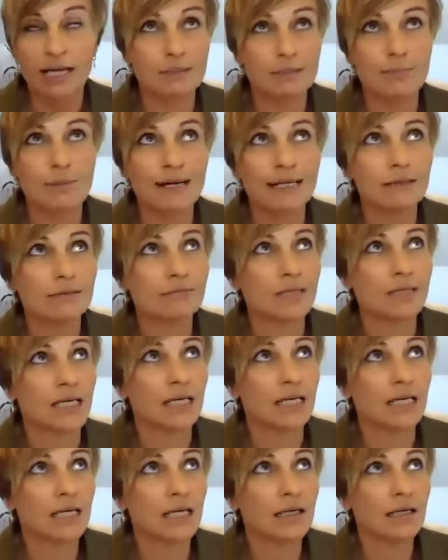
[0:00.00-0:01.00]
was about,
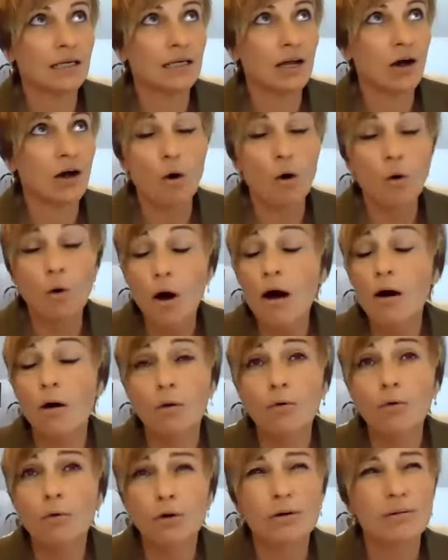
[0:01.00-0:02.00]
I
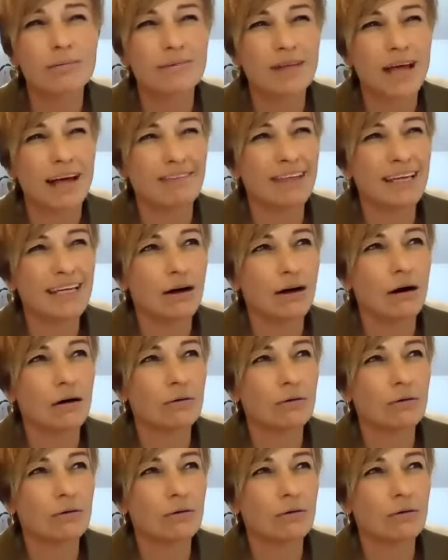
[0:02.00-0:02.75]
think,